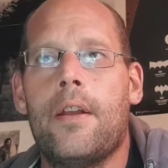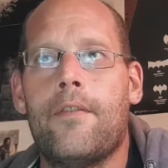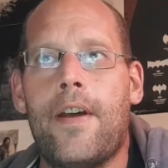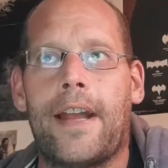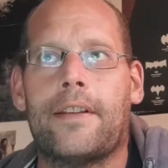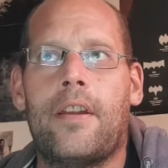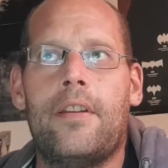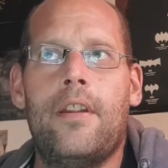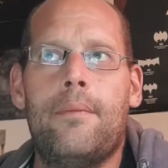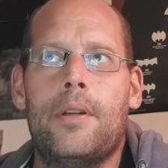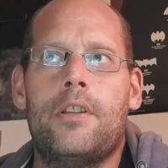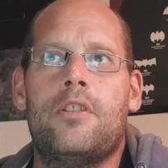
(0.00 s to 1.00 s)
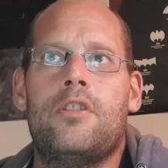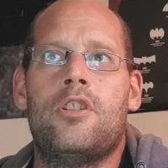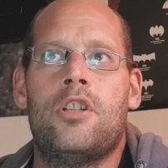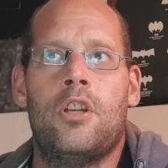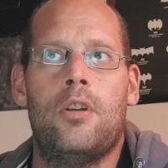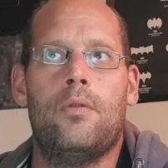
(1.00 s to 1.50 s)
Fact number
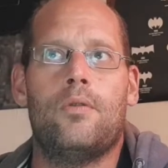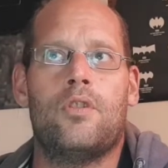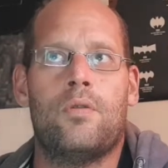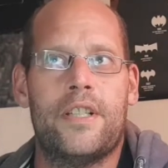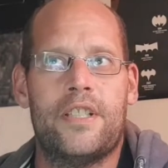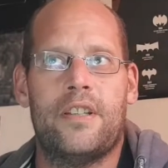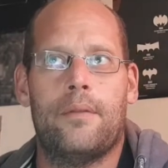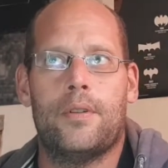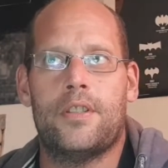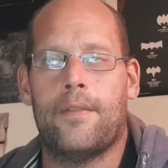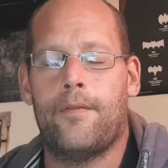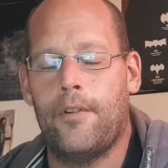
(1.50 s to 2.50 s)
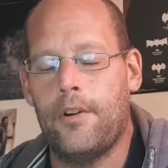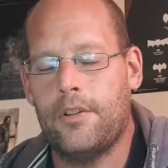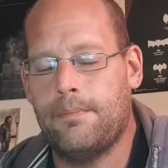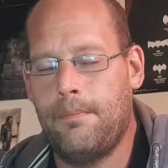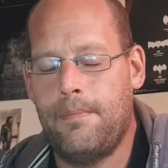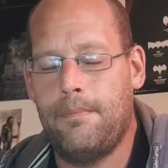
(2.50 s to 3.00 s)
two: Twister was the
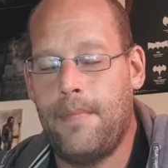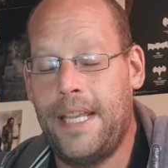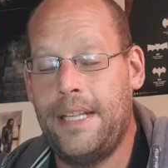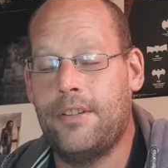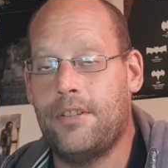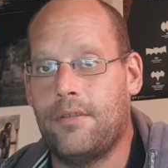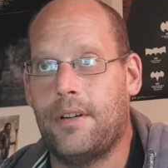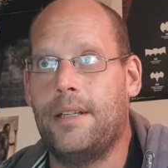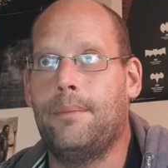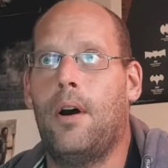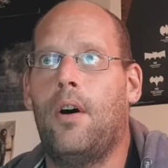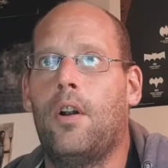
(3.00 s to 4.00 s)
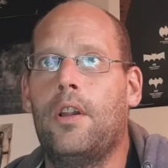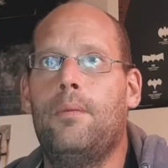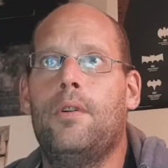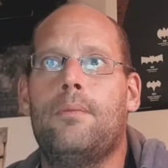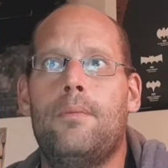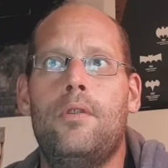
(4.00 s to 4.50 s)
first mainstream
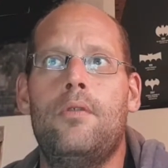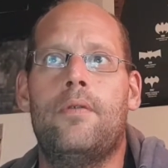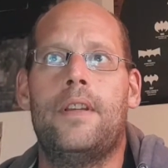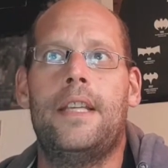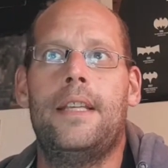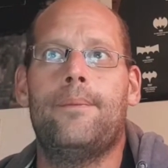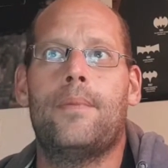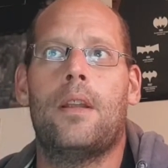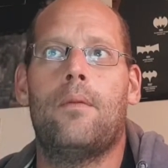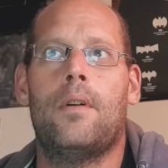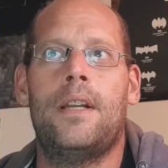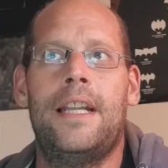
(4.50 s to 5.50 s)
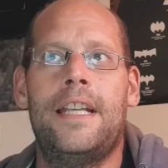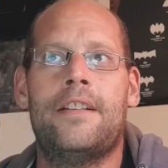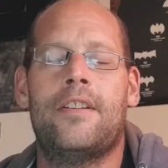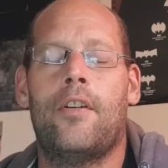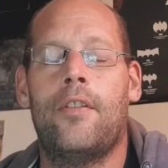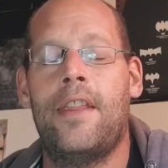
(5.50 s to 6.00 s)
Hollywood movie
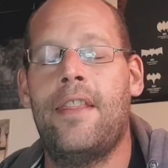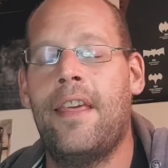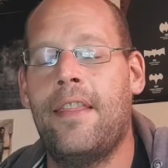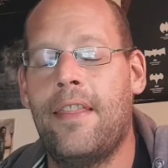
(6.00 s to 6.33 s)
released on the